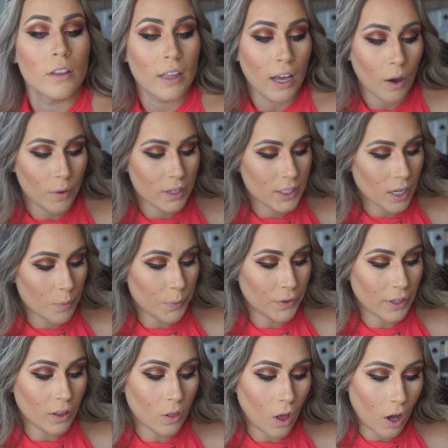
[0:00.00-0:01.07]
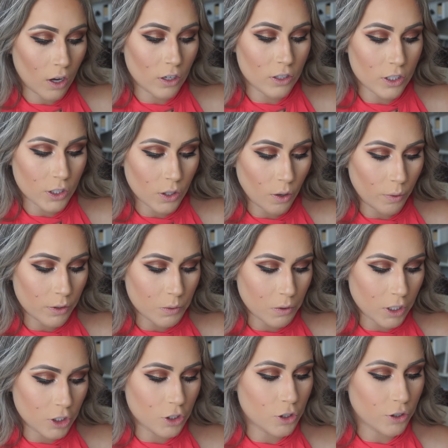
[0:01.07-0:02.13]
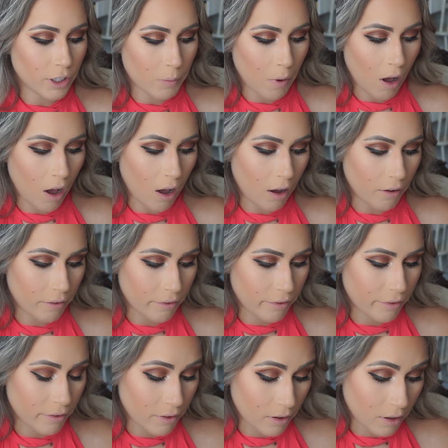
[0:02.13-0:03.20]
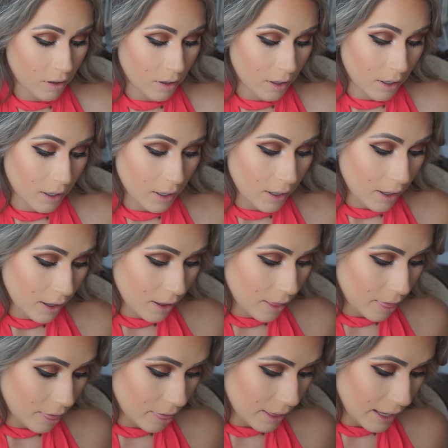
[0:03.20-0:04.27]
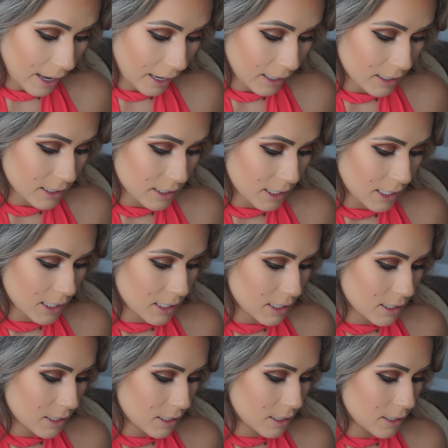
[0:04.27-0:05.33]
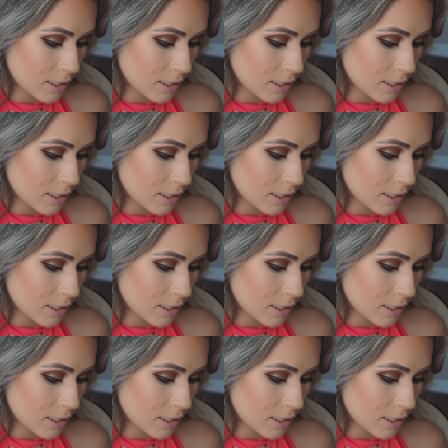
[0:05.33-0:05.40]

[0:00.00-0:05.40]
They always come really long, so you always wanna trim off the excess.